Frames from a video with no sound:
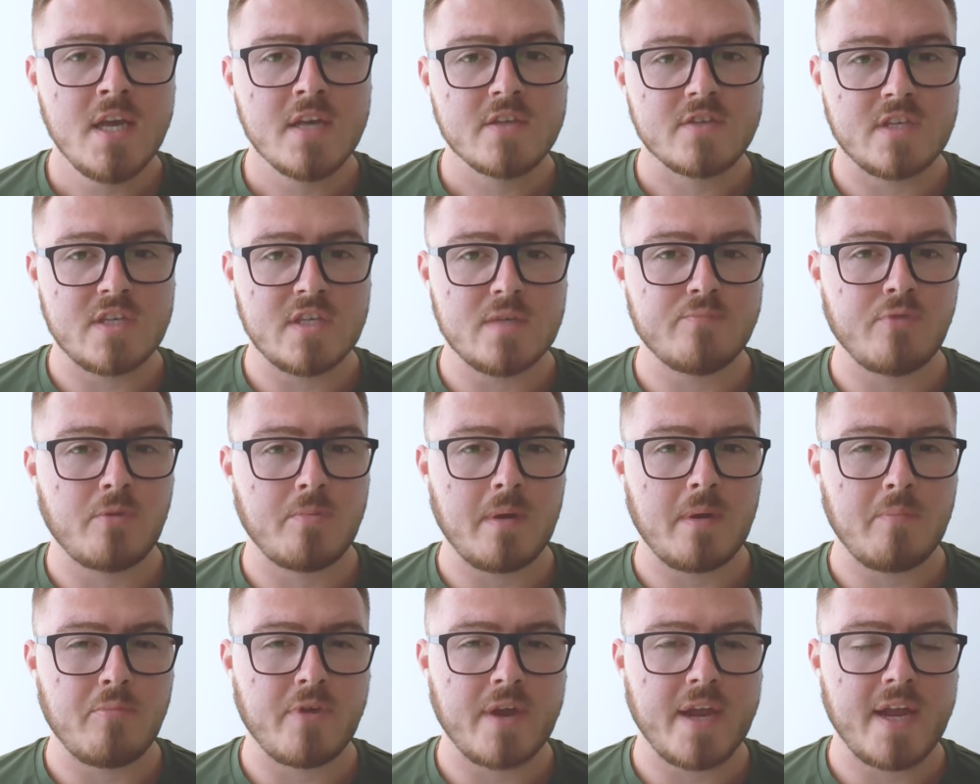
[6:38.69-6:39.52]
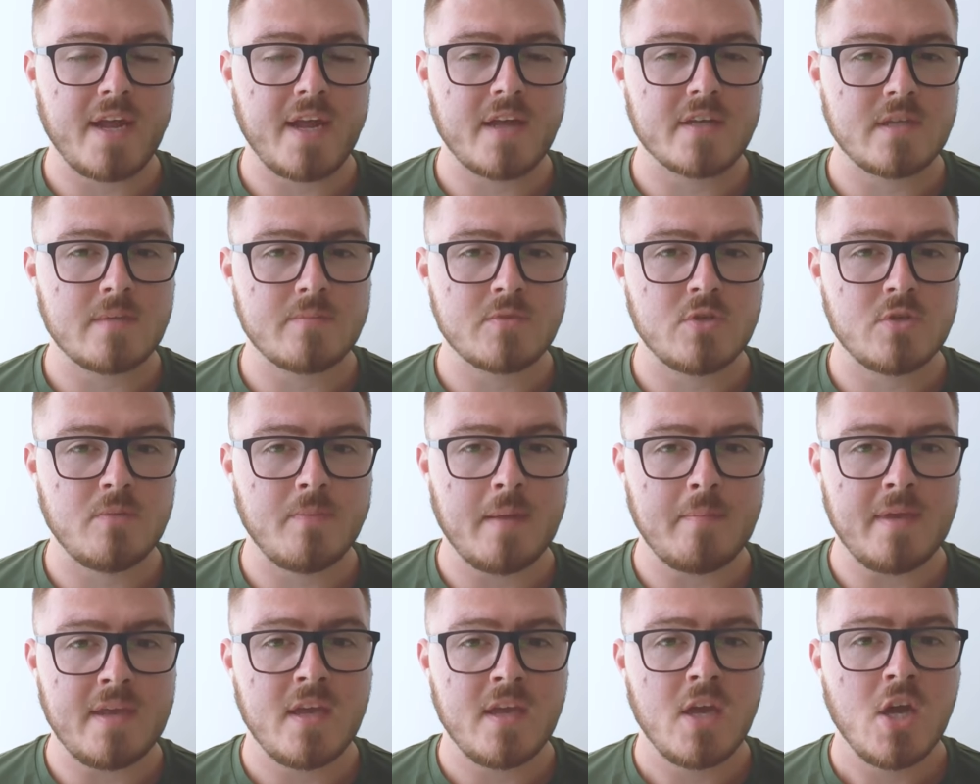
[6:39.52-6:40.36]
This is probably bringing us up to
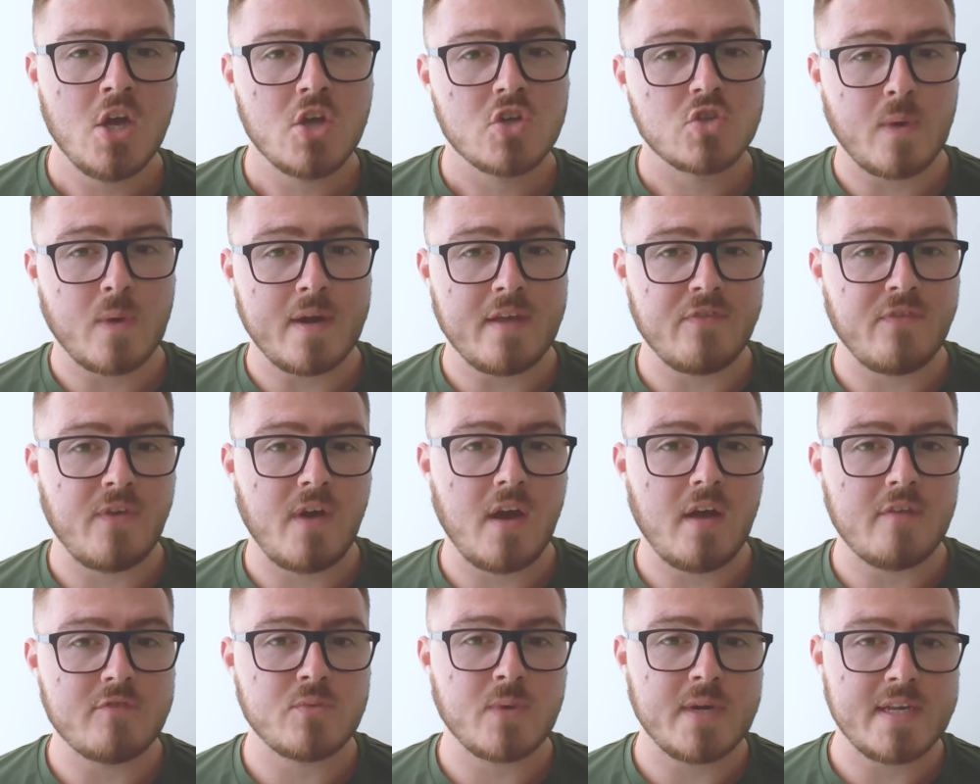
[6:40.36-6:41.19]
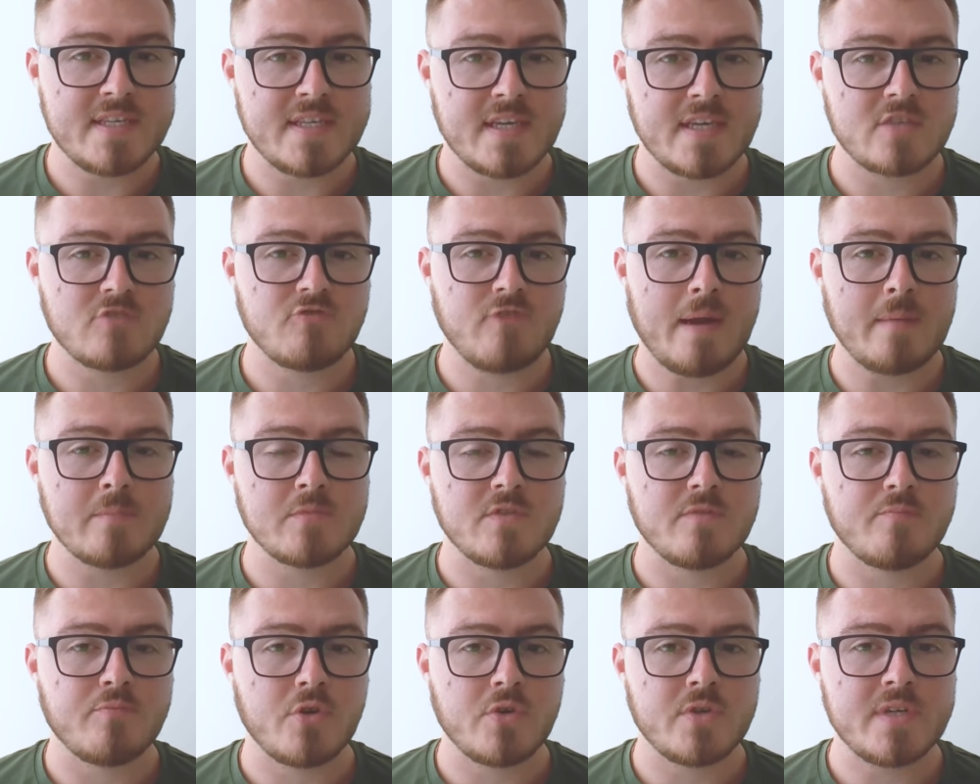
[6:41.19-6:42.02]
maybe 25, 26 grams
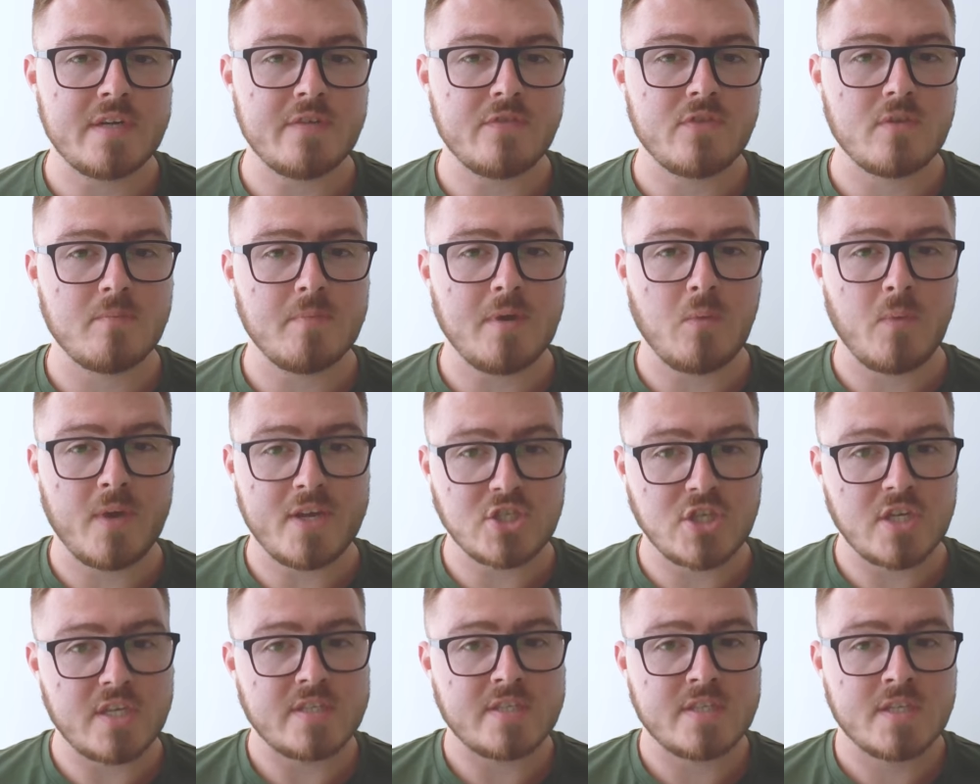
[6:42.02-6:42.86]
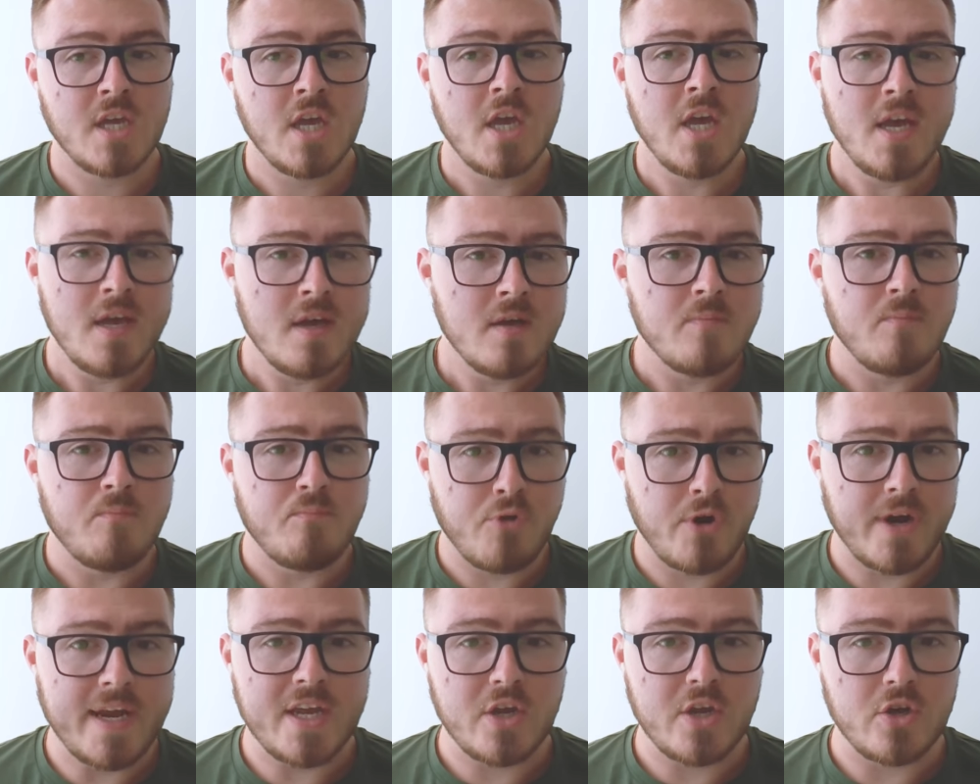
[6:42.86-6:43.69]
of protein for the meal, which is
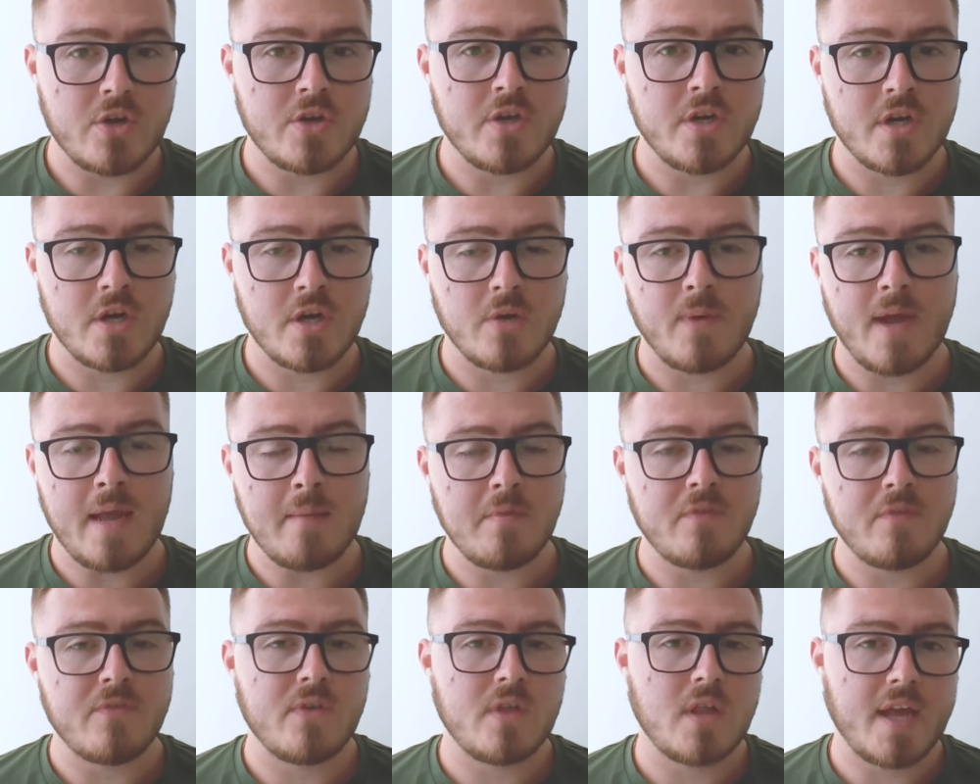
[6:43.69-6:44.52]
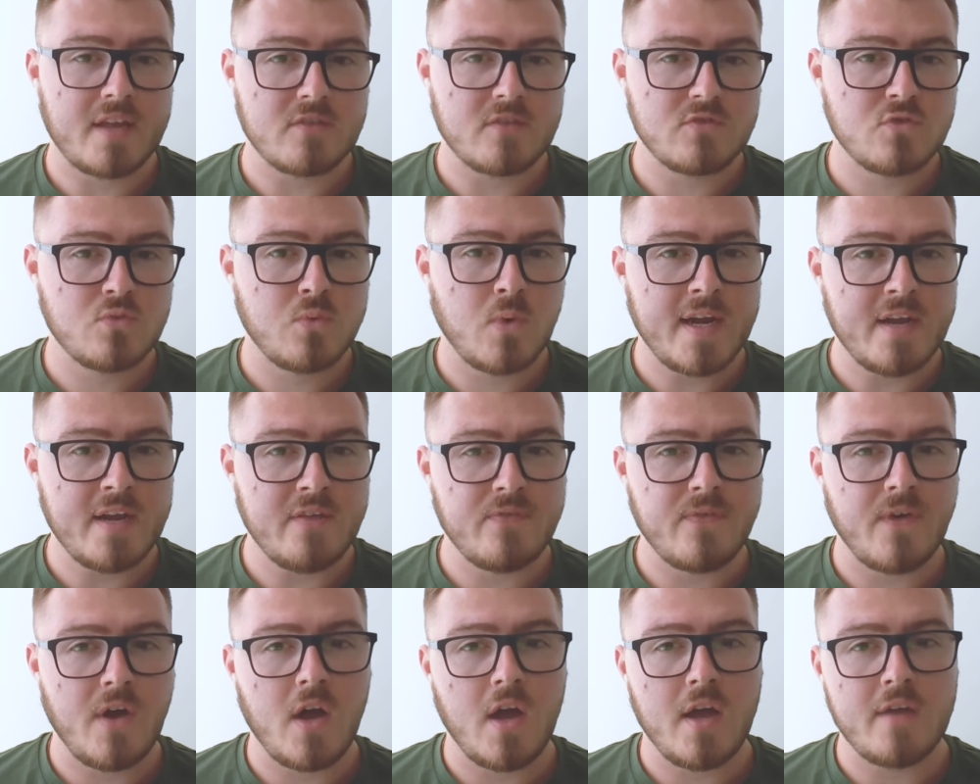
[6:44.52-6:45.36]
pretty good. You know, we're aiming for like
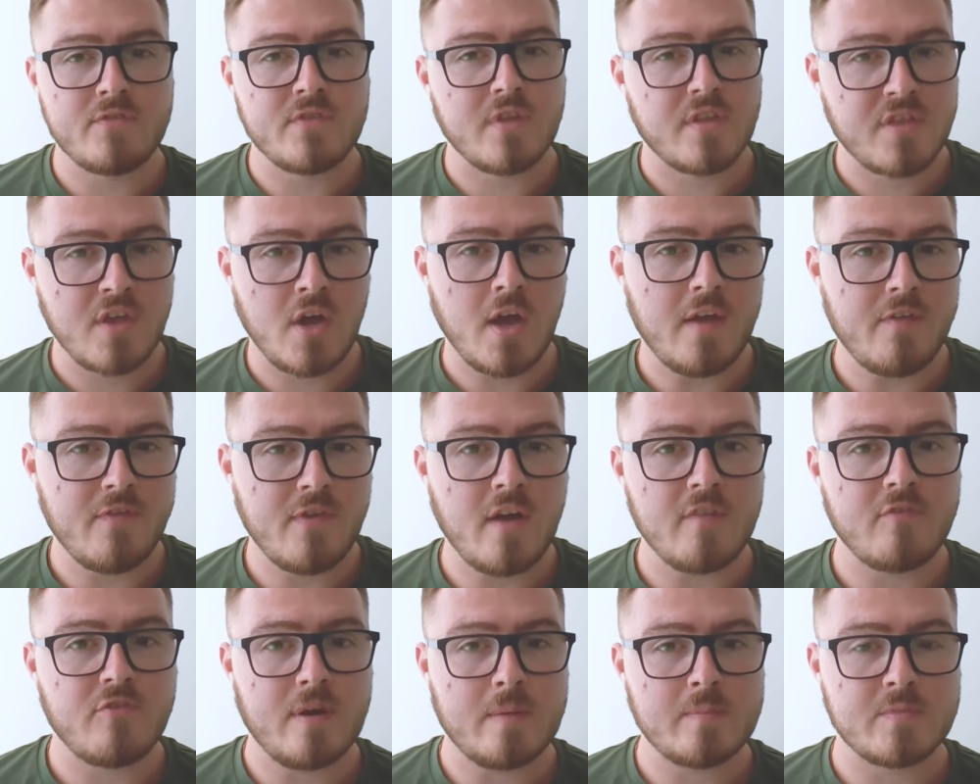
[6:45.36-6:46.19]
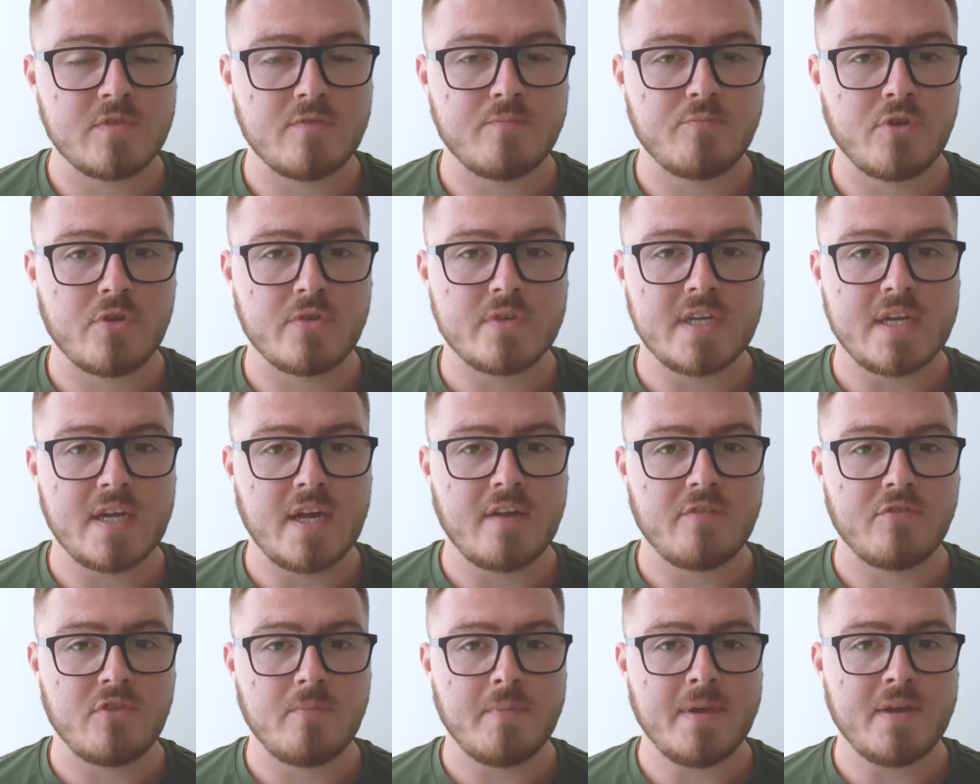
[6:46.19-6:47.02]
25 to 35 grams of protein at
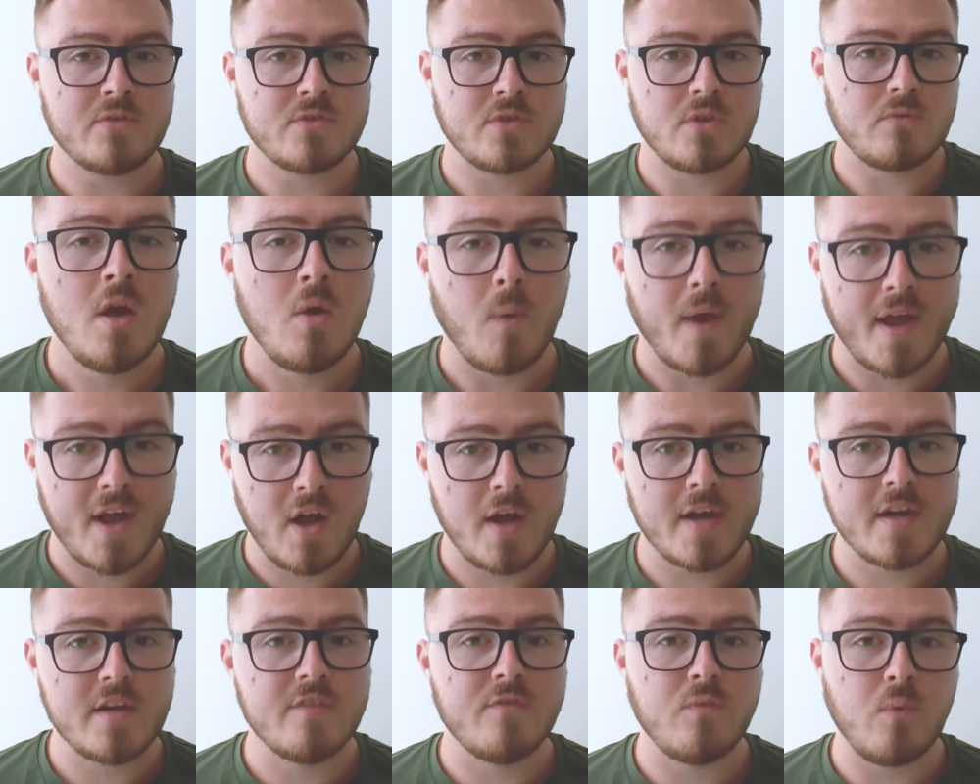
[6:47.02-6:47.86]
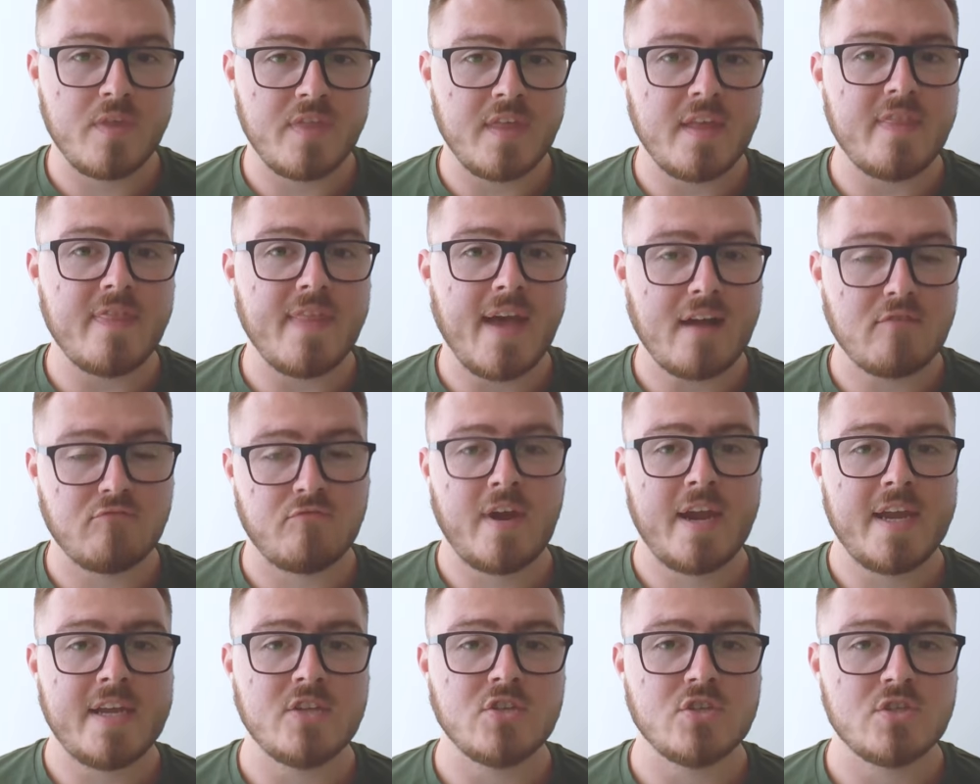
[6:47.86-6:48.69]
every meal. So we're kind of within that
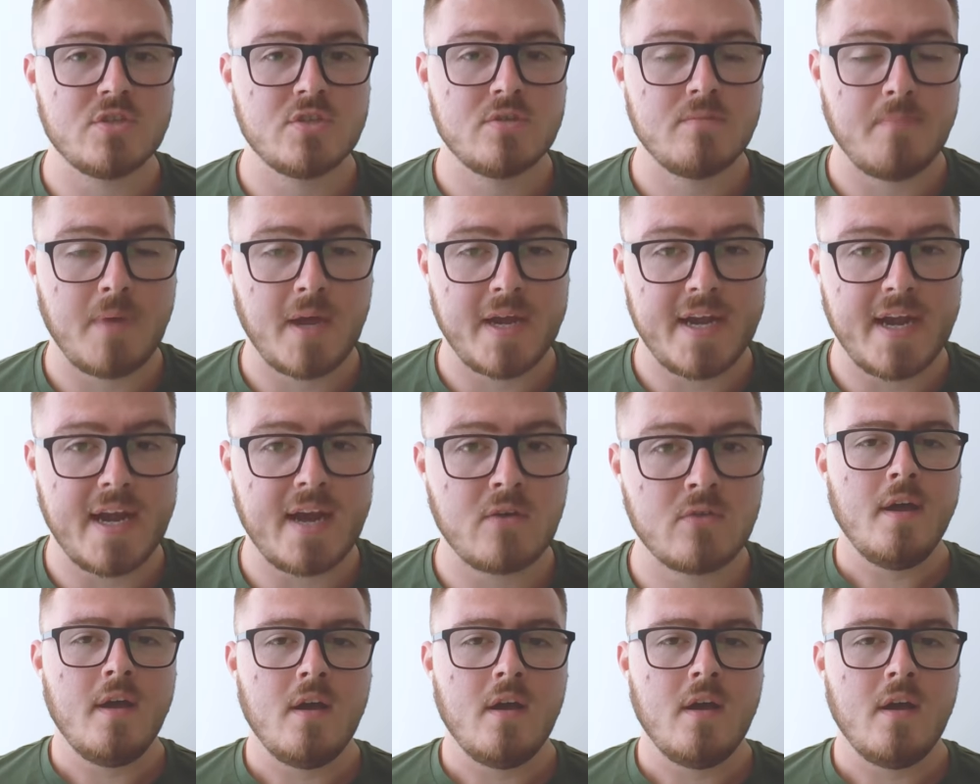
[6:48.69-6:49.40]
range by now.